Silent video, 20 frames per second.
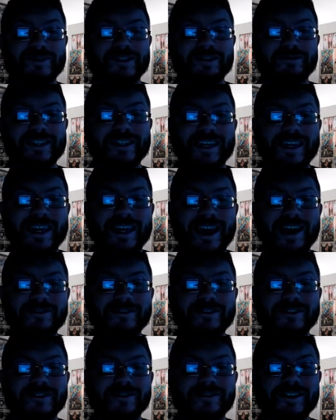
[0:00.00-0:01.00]
So
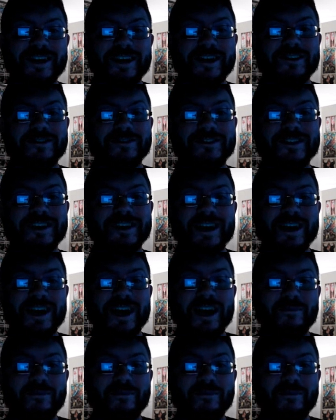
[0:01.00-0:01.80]
TKO Studios